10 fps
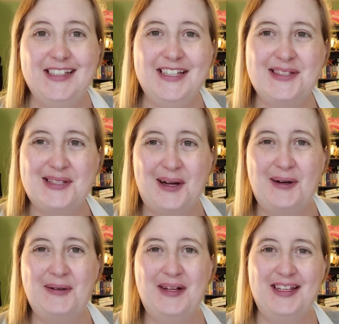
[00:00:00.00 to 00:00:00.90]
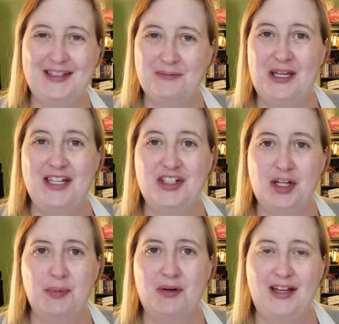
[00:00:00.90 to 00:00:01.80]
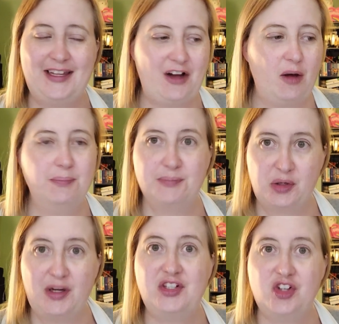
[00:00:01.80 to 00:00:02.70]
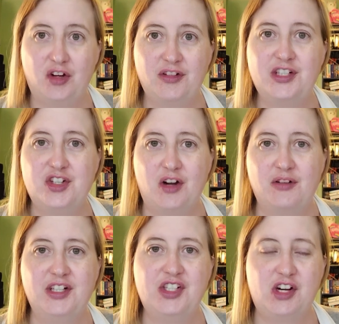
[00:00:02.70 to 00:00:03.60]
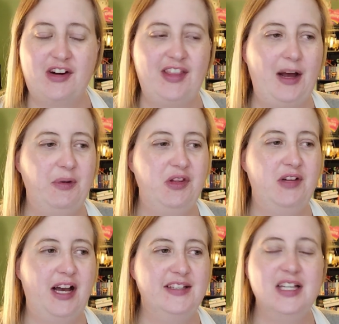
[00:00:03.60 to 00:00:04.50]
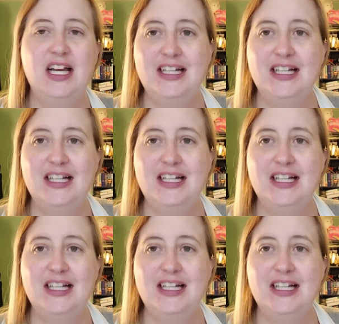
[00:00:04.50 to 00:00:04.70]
So we can jump around, like I'll be going genre to genre and sharing that with you guys.